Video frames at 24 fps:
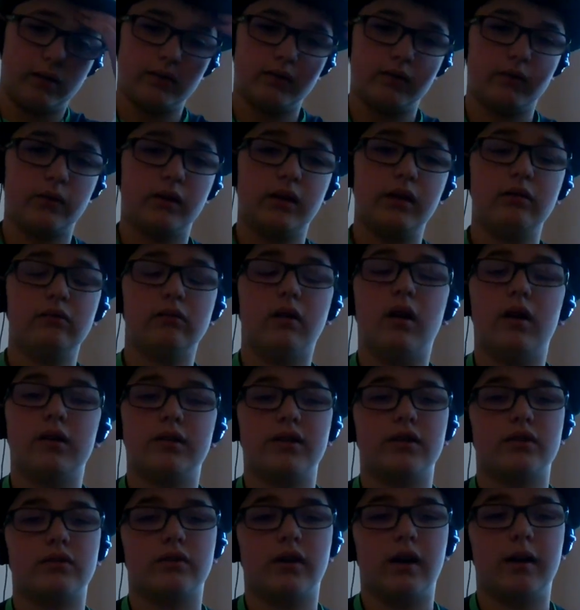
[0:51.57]
So he
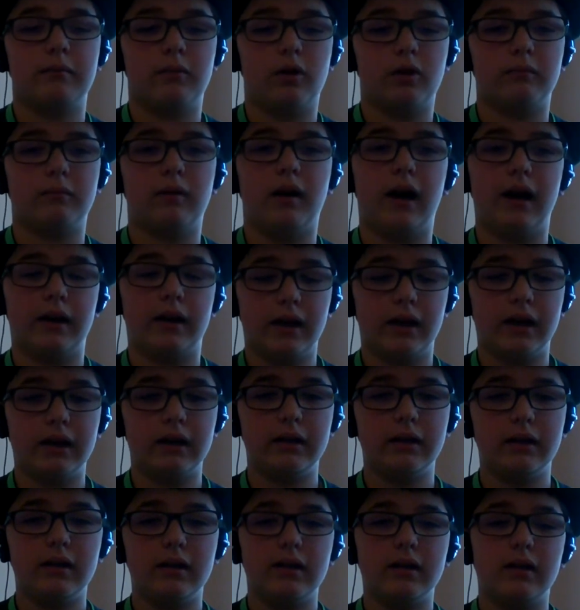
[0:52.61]
lost his grandma on Pi
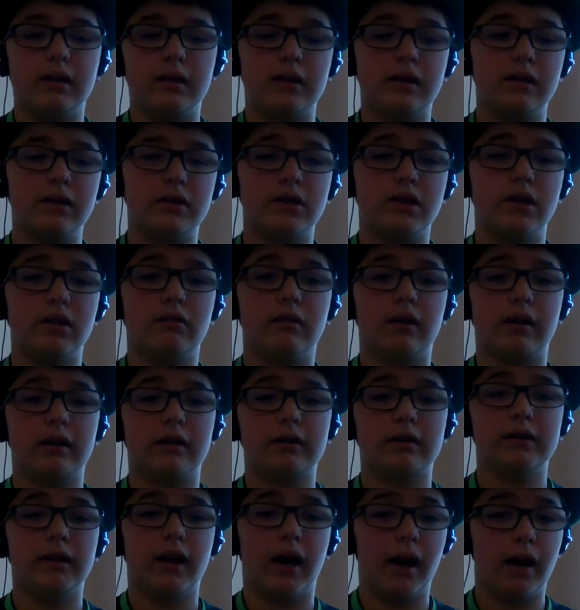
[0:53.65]
Day. She
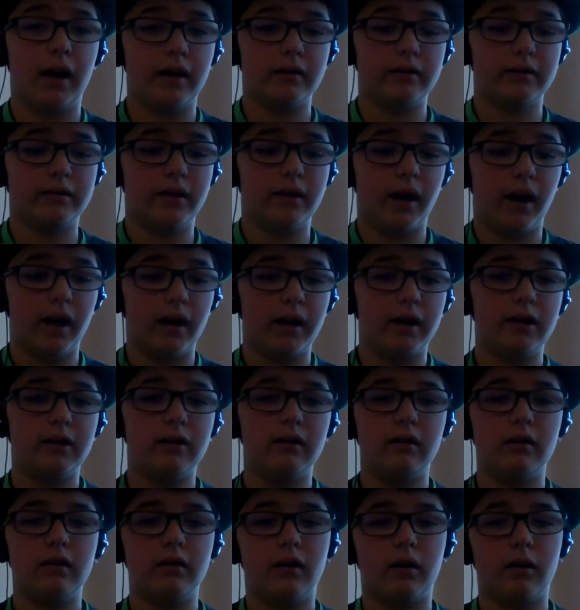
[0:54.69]
like got,
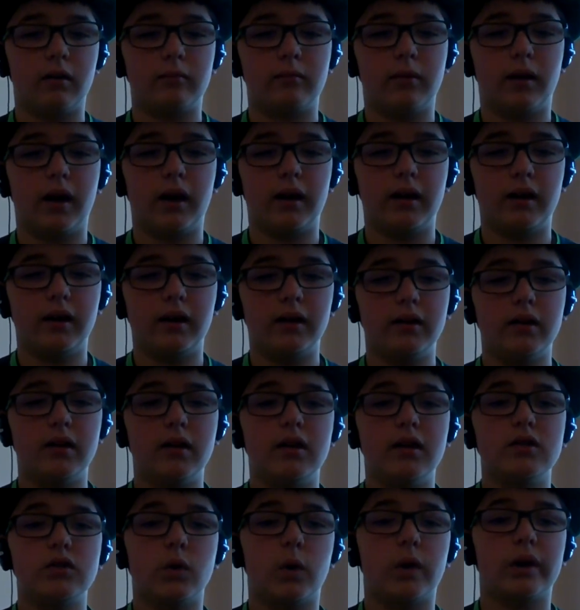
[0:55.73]
died on Pi Day.
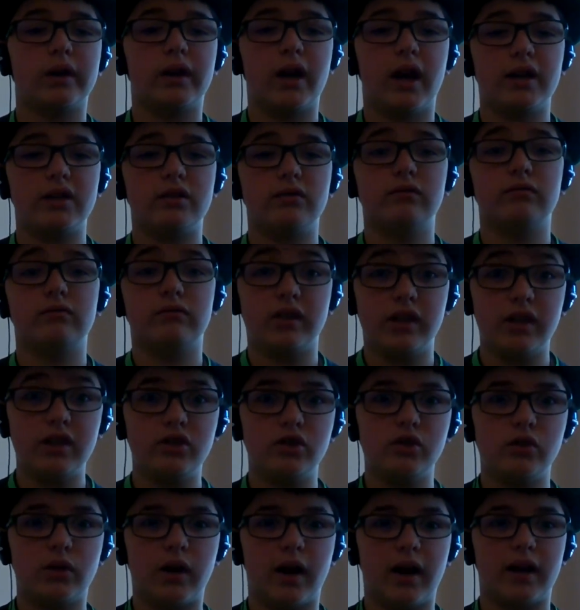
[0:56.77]
So I
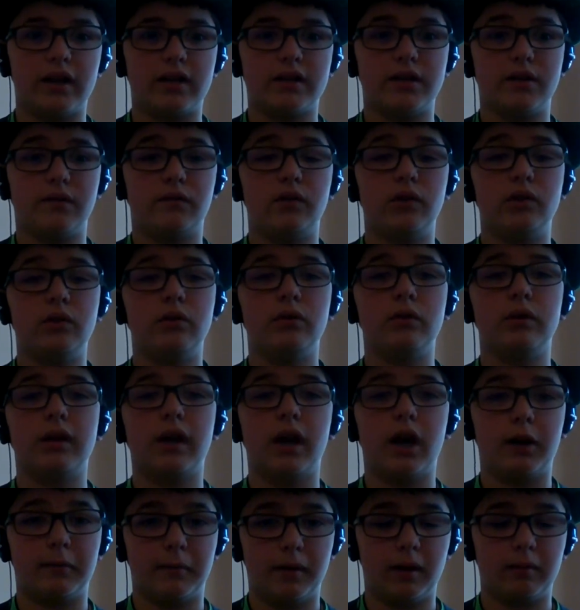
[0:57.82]
need you guys, if you
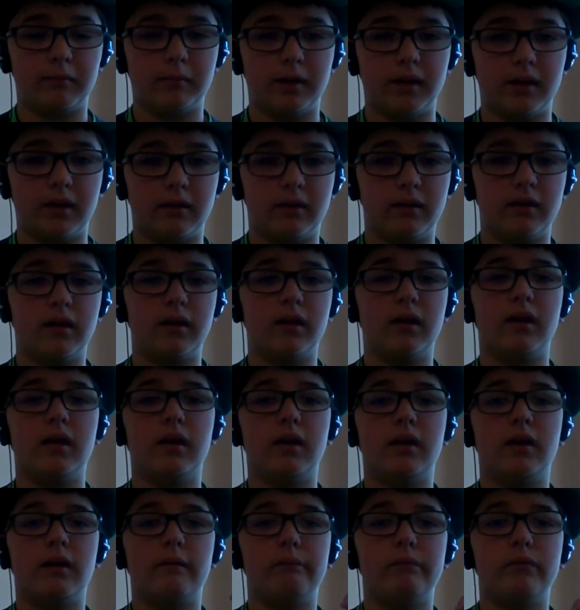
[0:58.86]
care about me,
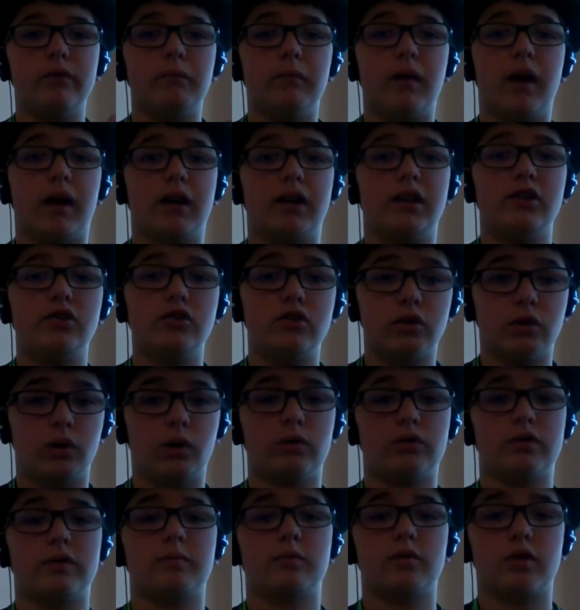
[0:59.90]
I need you to
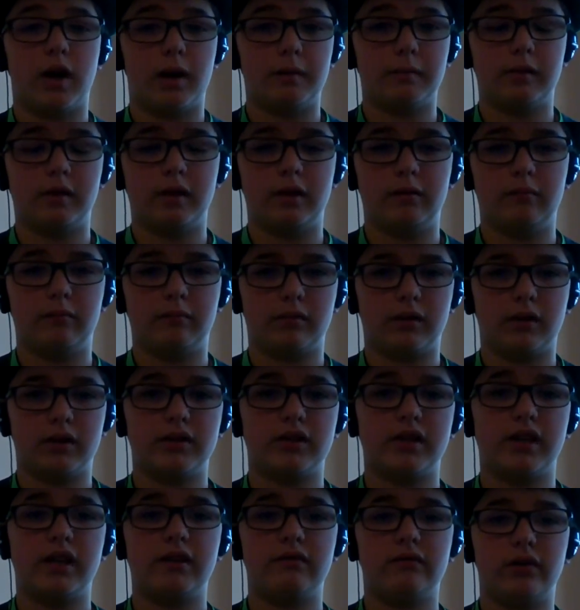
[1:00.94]
go subscribe to him
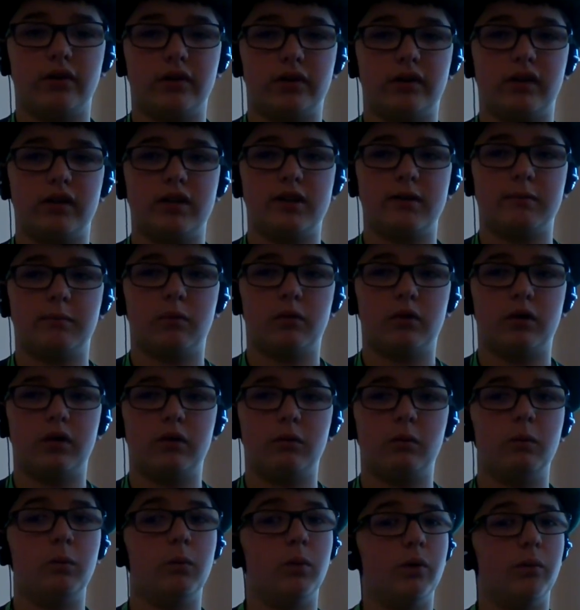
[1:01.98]
because he really needs
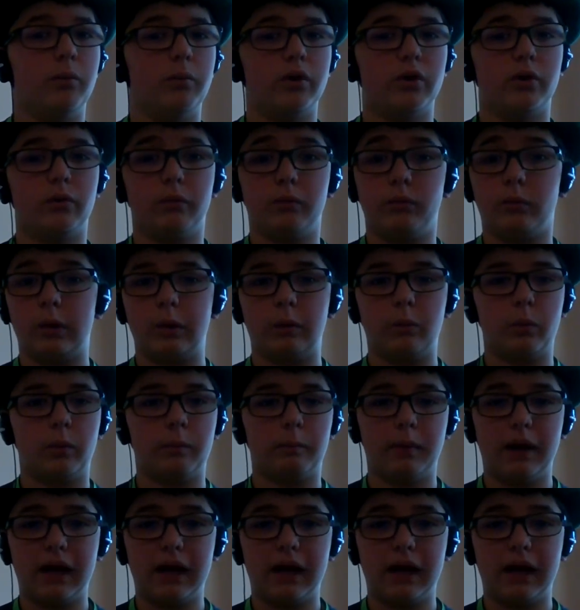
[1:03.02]
support. We are we were